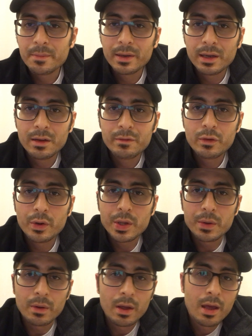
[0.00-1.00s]
up again for
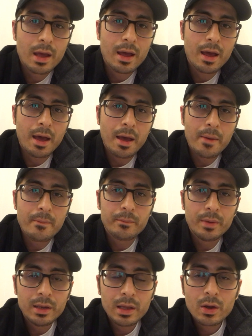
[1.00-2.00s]
you. I'm
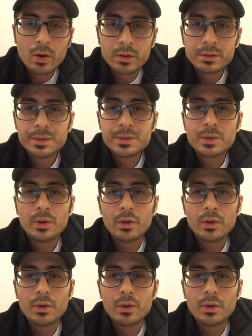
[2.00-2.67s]
building content